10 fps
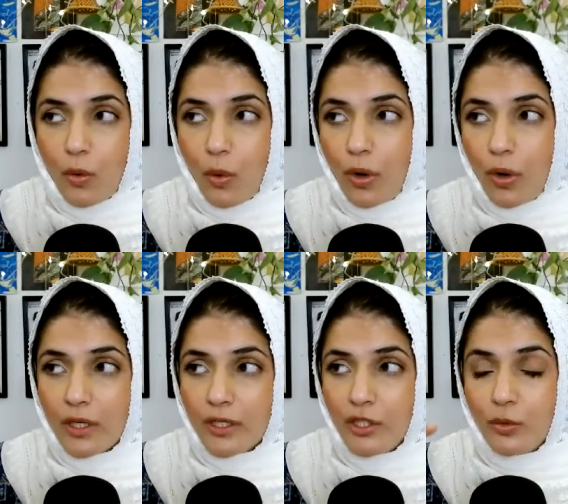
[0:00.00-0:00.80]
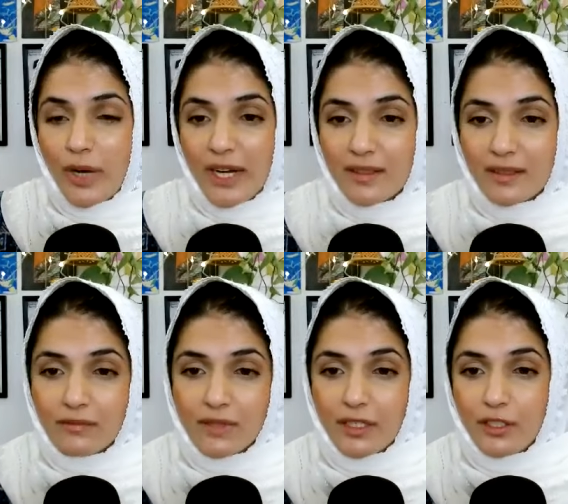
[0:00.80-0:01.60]
or you went
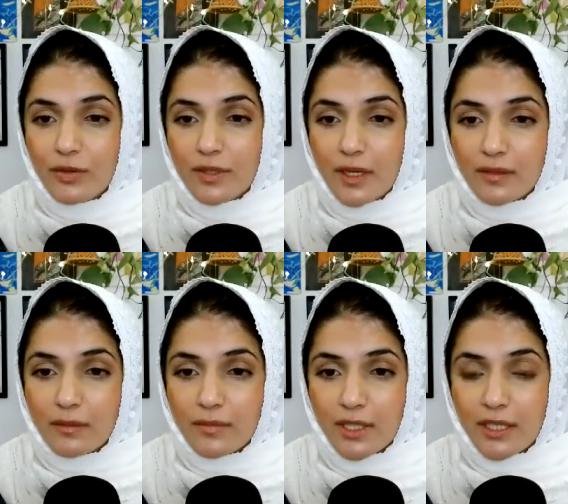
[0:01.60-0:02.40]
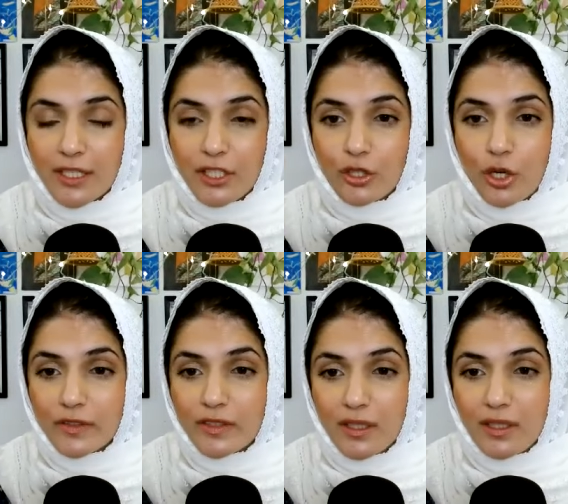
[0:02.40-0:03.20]
somewhere and you said something and then you're
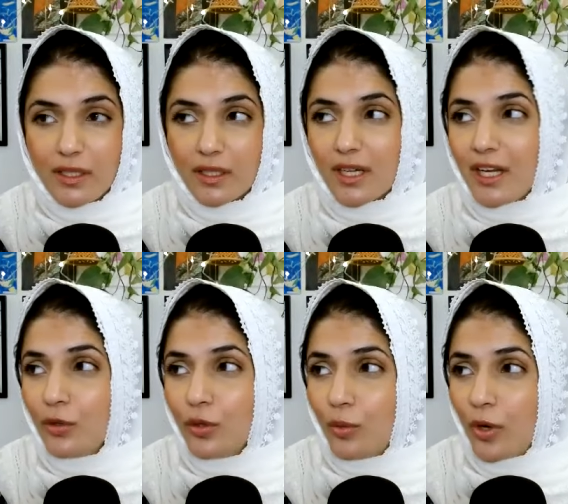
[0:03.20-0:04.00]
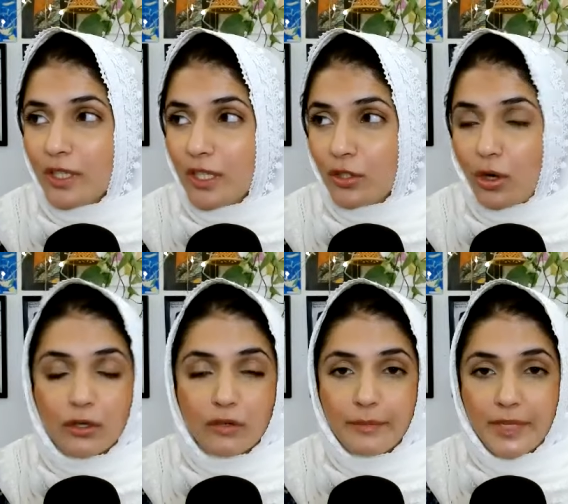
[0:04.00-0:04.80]
constantly thinking i don't know what they thought
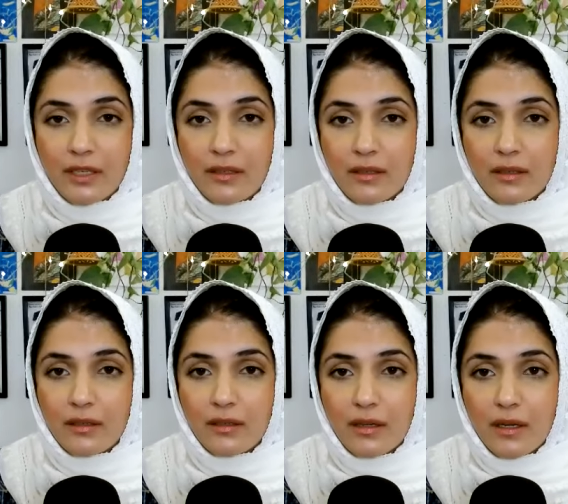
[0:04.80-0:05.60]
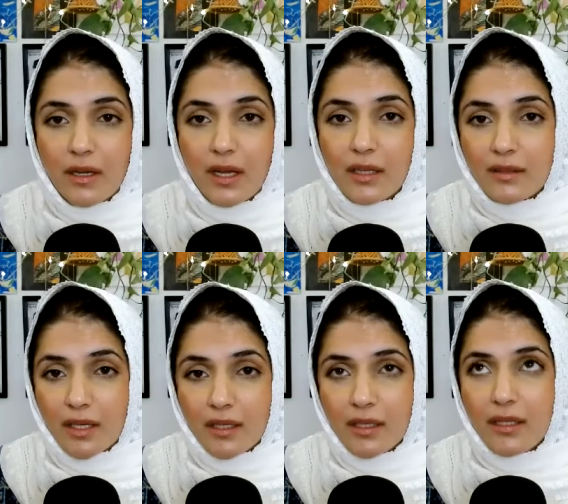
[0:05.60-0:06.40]
of me I
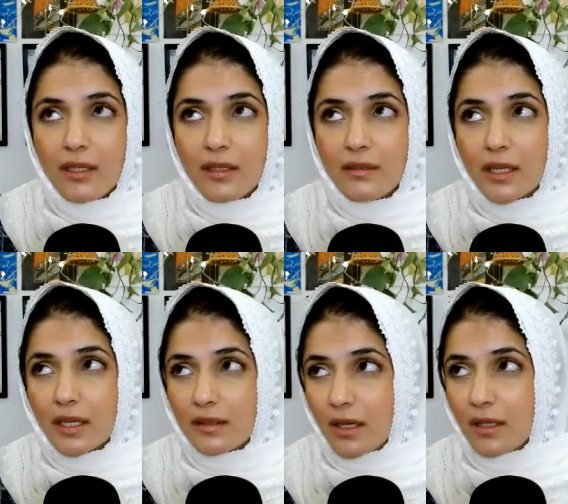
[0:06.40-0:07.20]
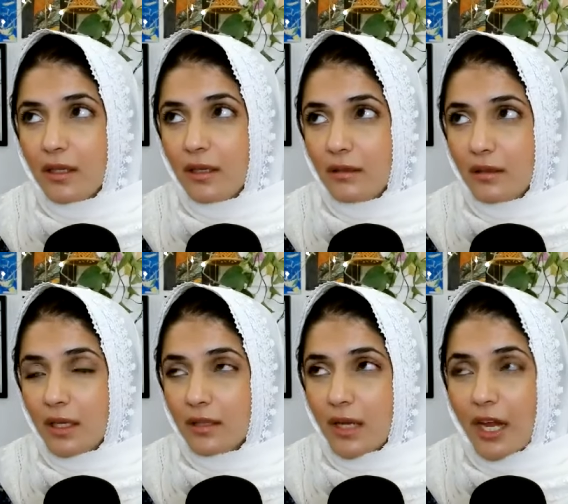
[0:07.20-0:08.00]
said this, and I said this,
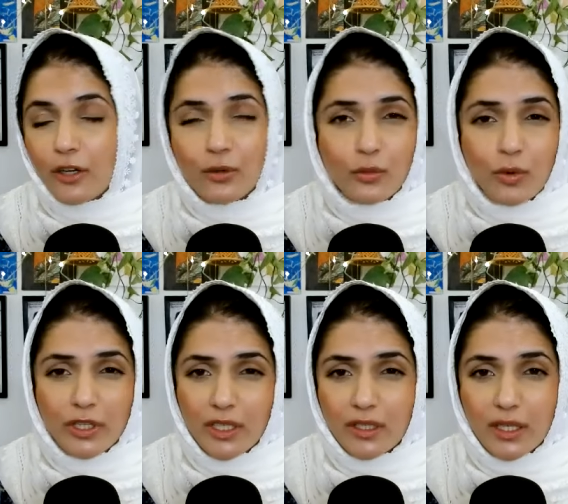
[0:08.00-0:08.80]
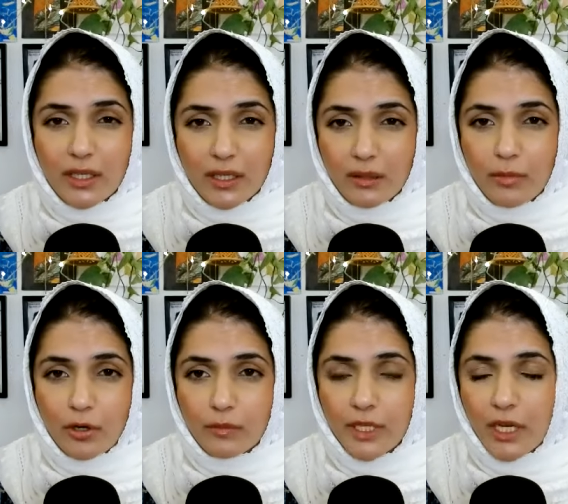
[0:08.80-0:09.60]
and I said, I don't know what they're thinking
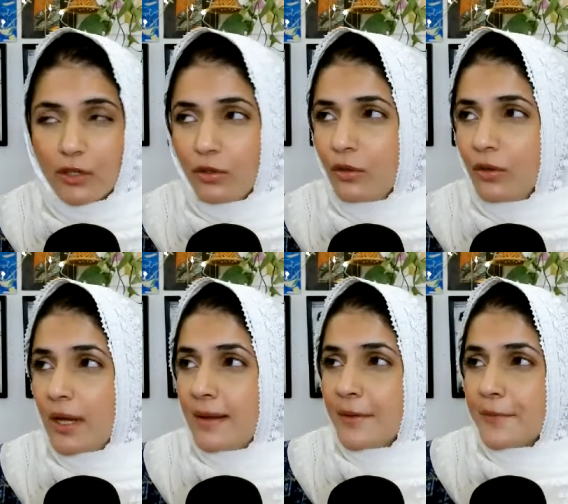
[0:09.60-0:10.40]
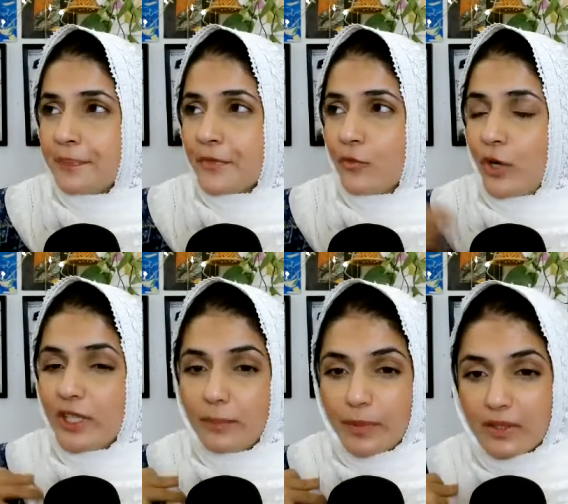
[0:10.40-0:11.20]
about me. I don't know what
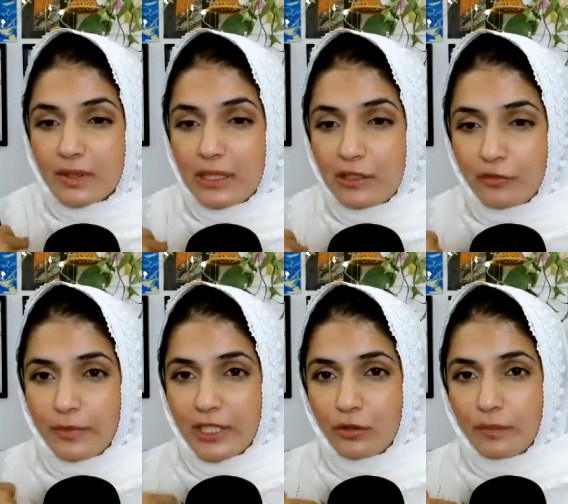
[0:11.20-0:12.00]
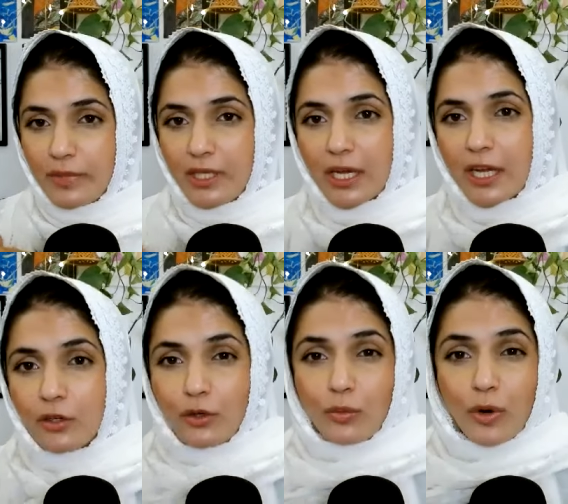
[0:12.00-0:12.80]
they perceive me to be. I
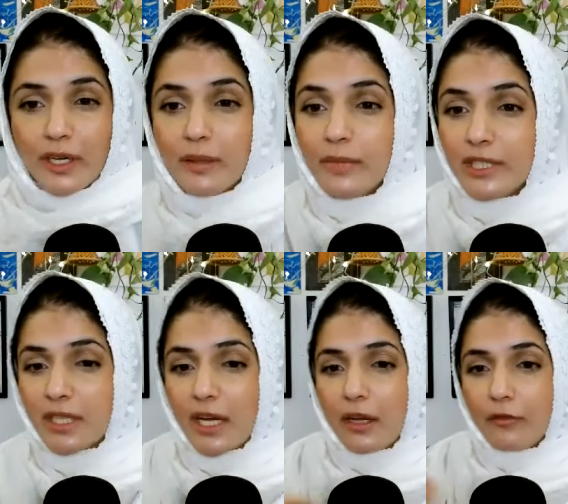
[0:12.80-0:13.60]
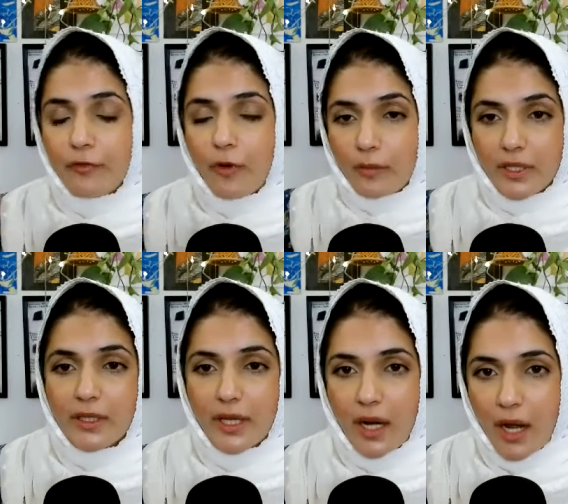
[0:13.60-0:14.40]
don't know what image I have formed
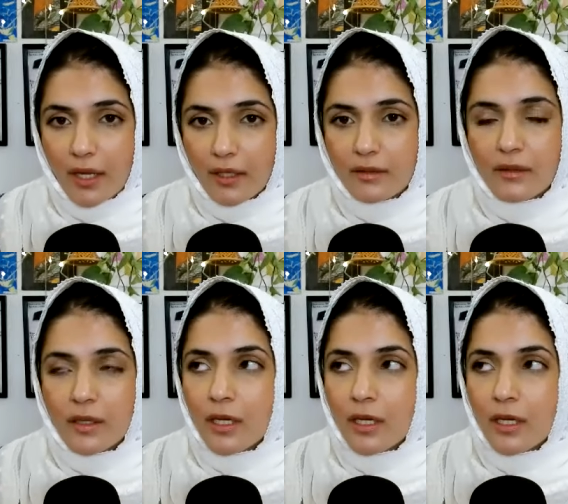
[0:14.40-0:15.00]
in their eyes.